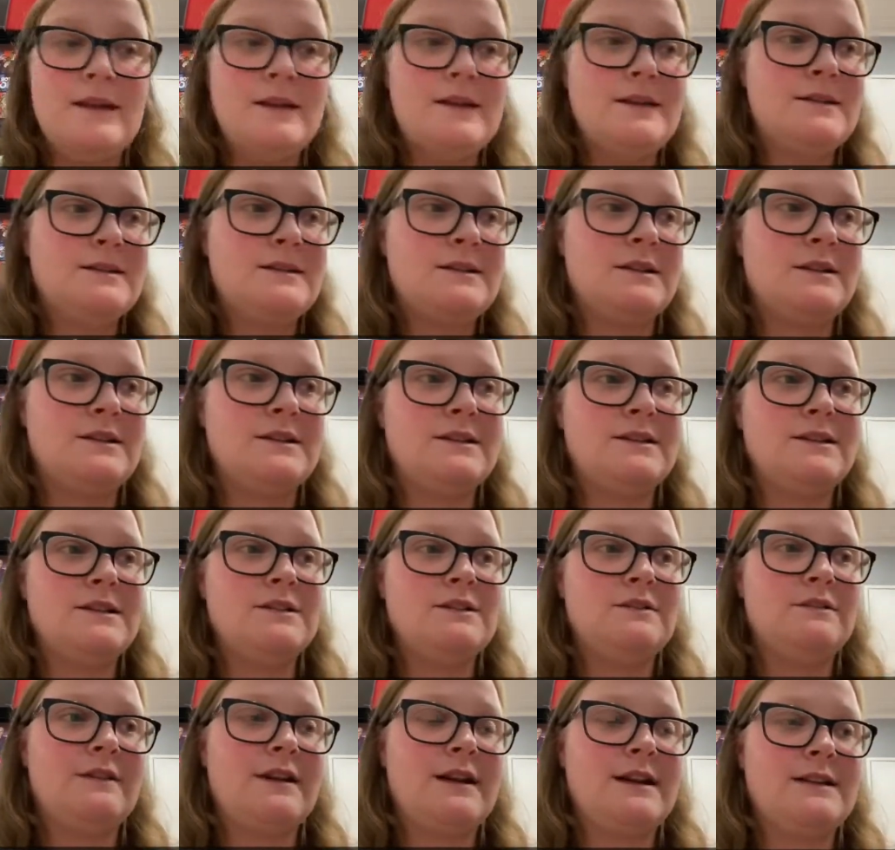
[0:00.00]
So
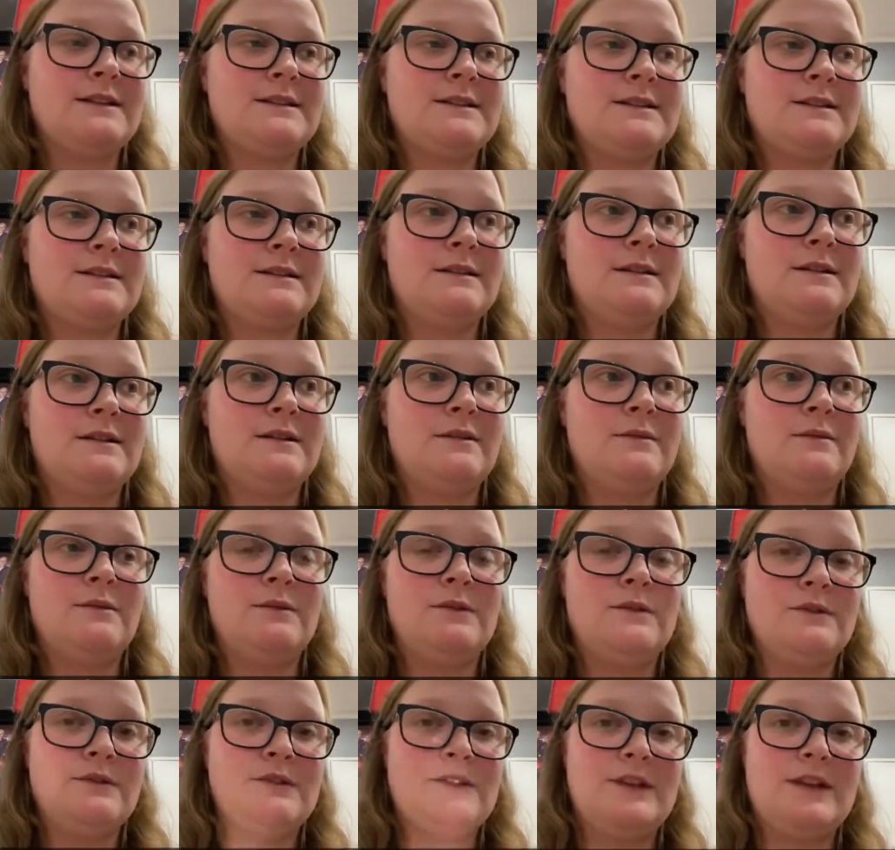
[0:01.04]
Cinderace will
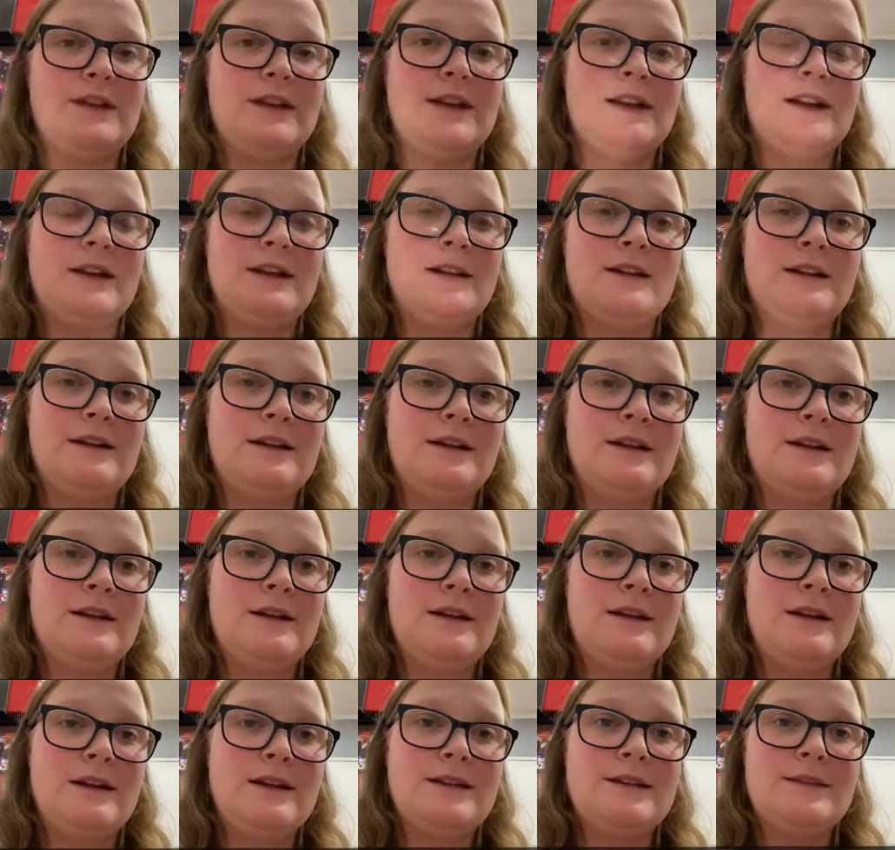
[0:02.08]
also get a
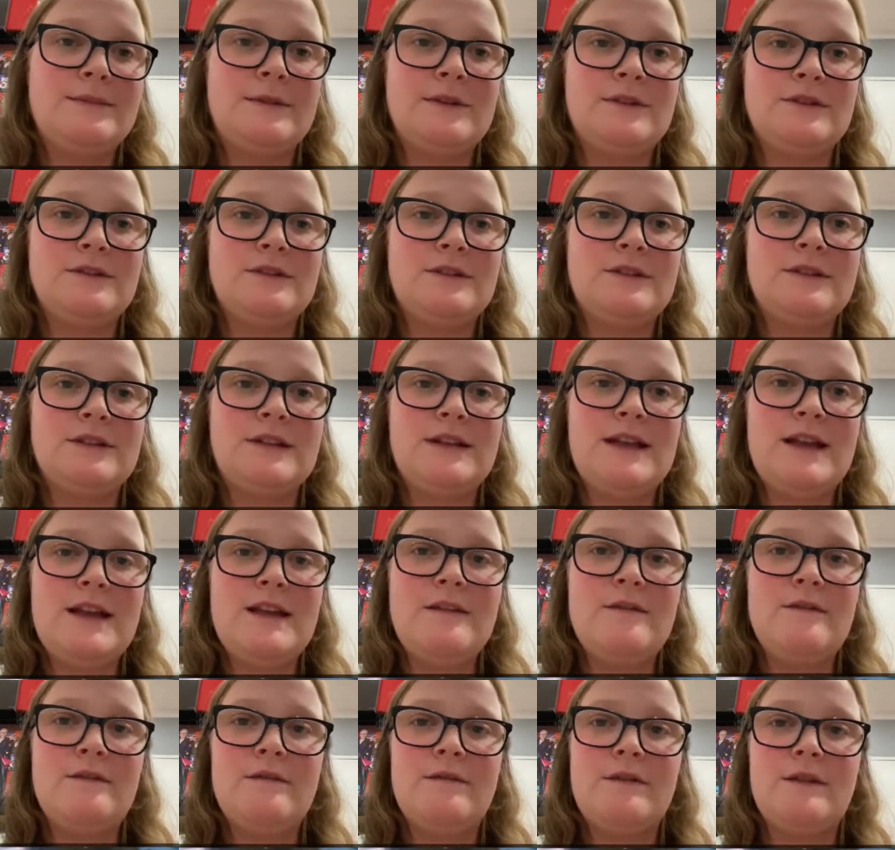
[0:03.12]
special
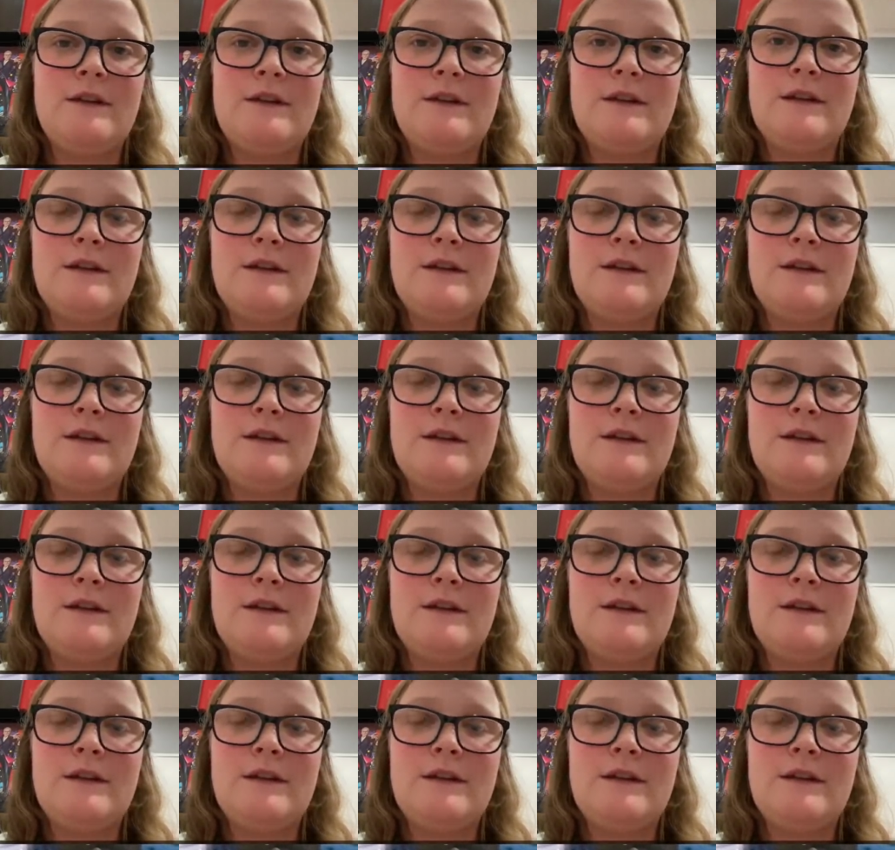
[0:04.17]
sleeve